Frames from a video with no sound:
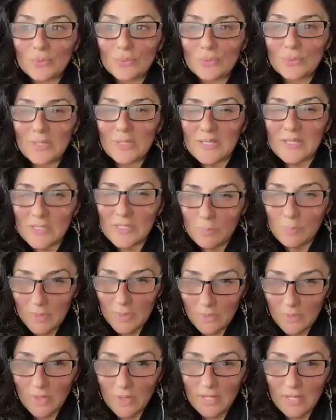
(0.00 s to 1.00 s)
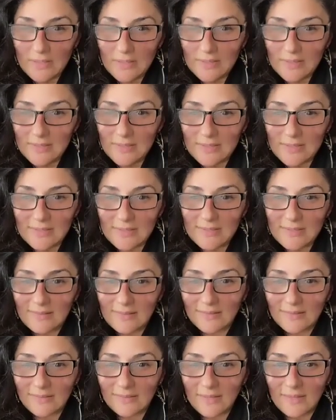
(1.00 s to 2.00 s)
experience
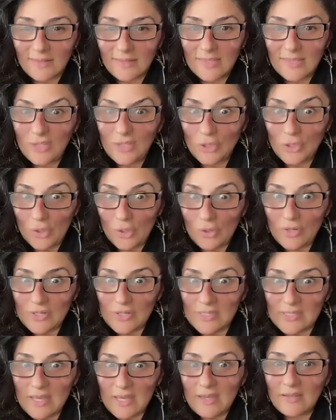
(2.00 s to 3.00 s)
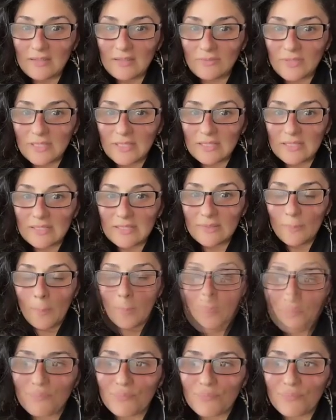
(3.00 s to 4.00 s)
like the dark side of it.
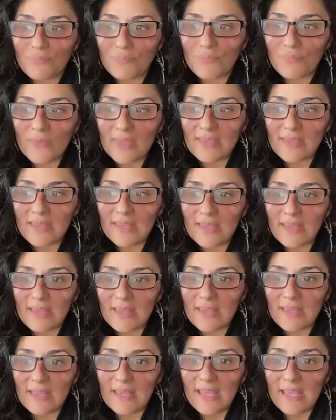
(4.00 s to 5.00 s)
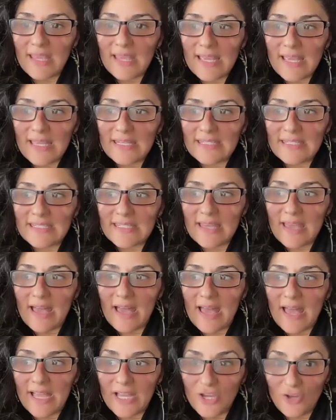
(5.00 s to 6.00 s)
And
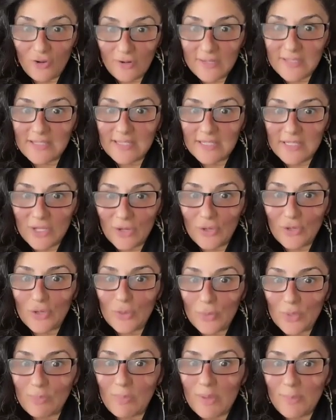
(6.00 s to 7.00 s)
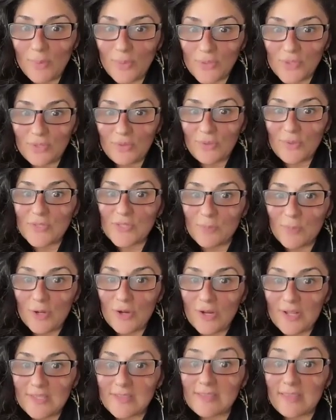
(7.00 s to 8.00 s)
I can honestly tell you with my personal
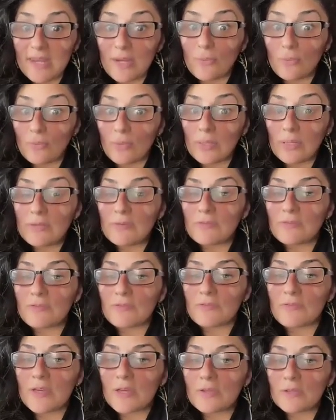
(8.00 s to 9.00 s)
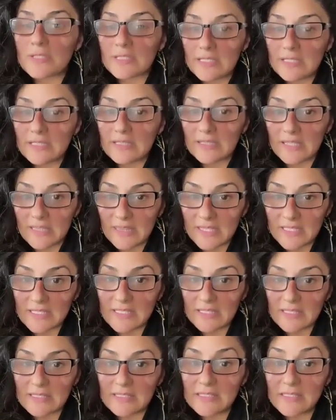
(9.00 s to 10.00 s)
experience that I really felt it, that this
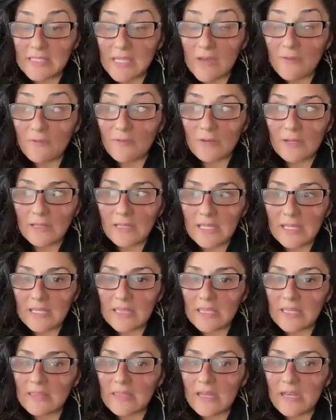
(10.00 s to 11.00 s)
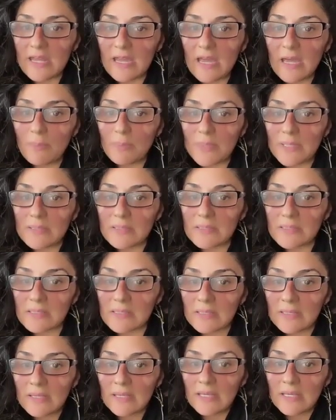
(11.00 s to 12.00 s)
is definitely a thing that
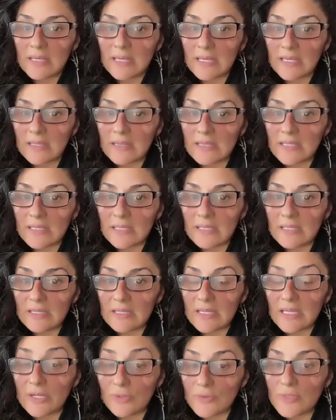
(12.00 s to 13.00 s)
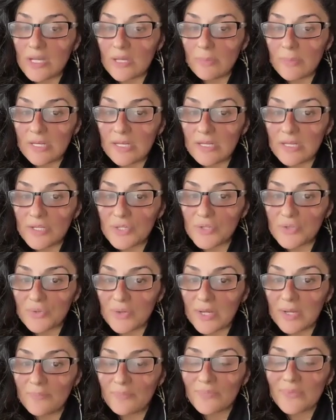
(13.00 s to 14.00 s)
happens in the entertainment
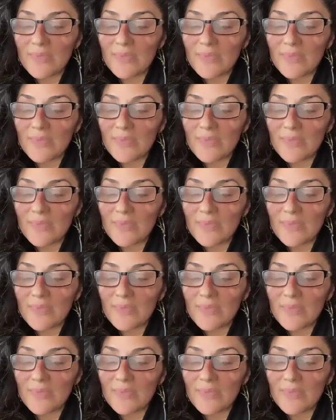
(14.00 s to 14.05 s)
industry.